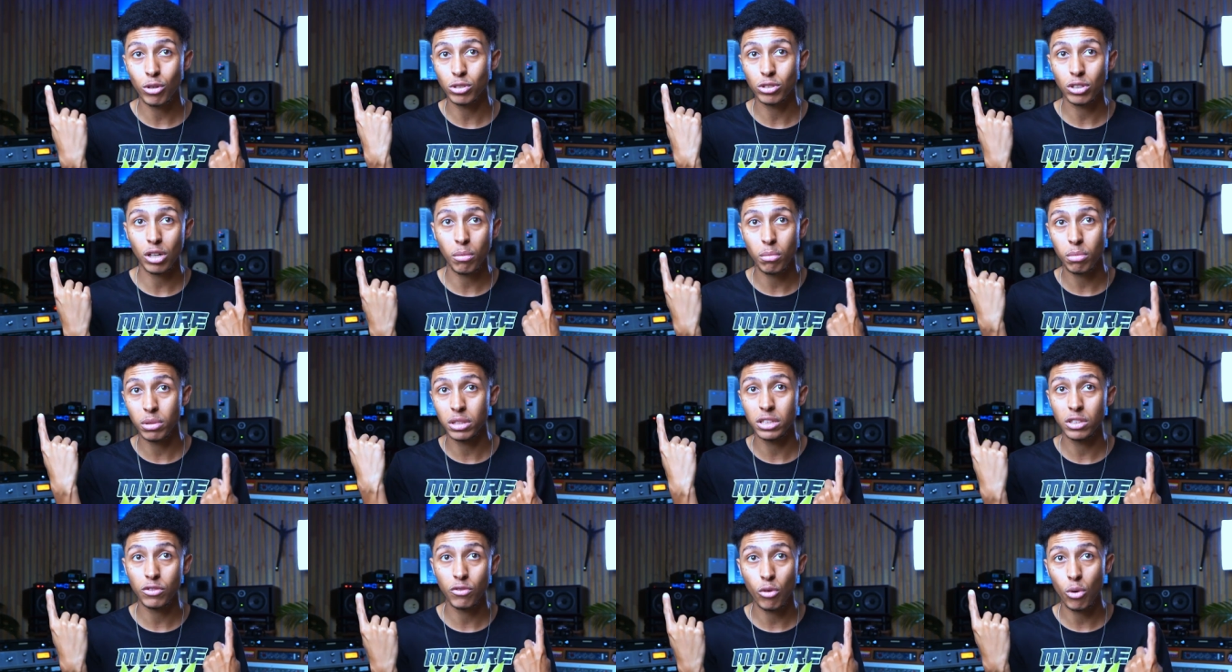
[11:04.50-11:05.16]
example,
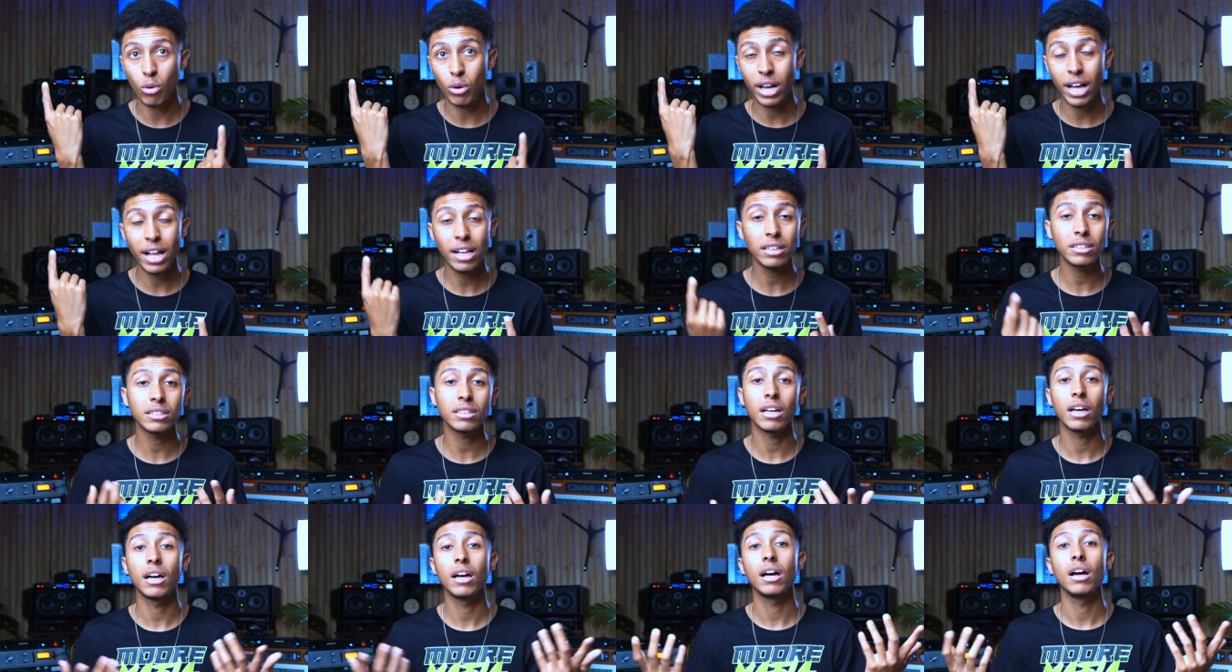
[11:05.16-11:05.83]
these Focals,
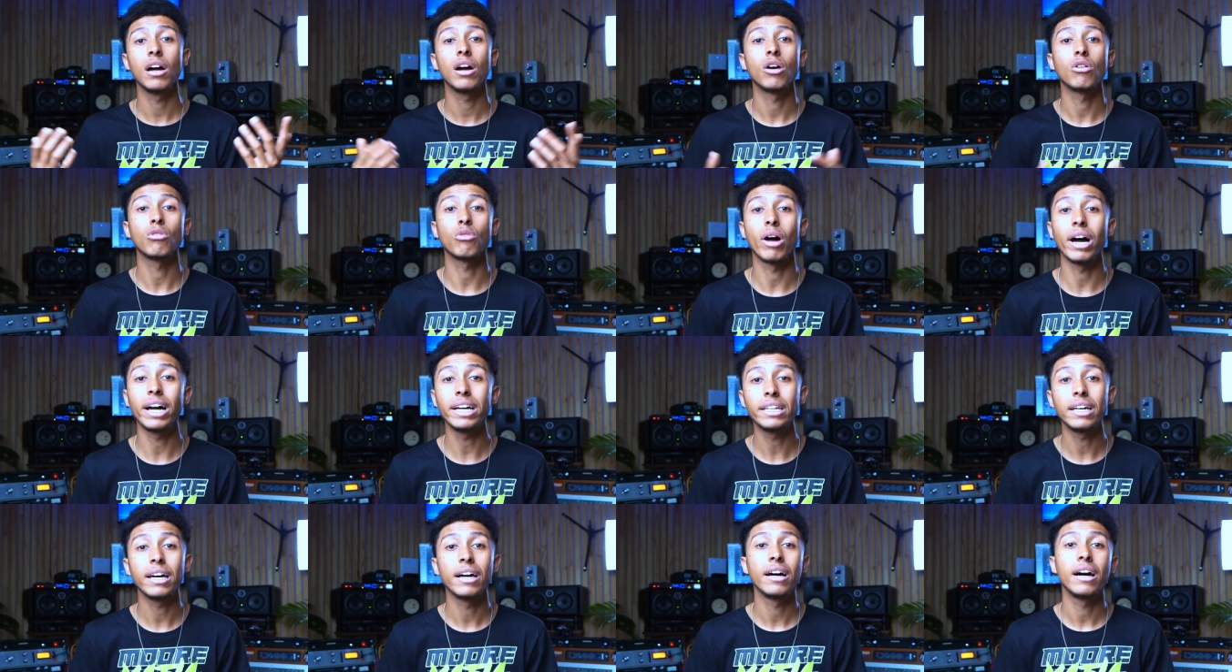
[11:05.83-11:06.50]
right?